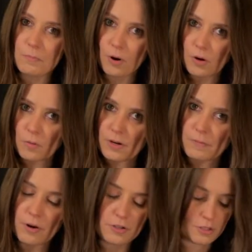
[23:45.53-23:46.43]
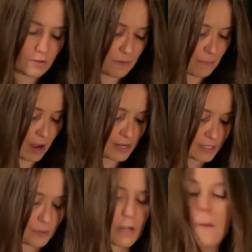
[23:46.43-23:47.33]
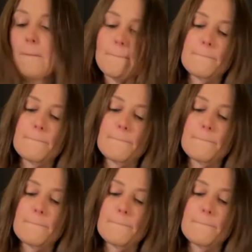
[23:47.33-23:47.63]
Part 1 and part 2 combined, here we go.